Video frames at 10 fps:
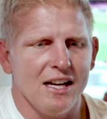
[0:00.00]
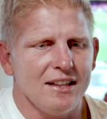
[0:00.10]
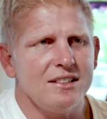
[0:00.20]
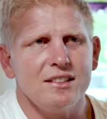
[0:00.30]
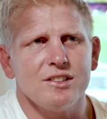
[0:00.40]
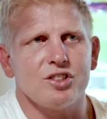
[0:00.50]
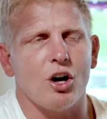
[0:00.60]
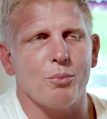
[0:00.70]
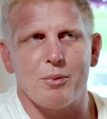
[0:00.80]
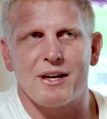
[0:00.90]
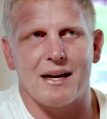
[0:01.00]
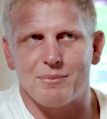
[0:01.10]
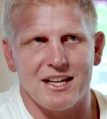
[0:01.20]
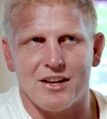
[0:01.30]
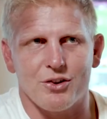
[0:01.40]
This is a time where we come
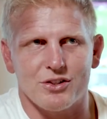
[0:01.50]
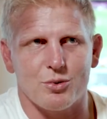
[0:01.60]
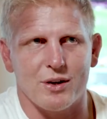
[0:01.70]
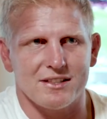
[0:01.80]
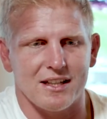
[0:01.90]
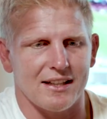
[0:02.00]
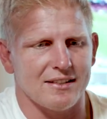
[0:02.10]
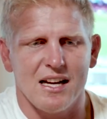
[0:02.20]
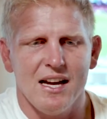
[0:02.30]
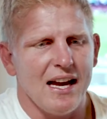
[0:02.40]
together as Queenslanders.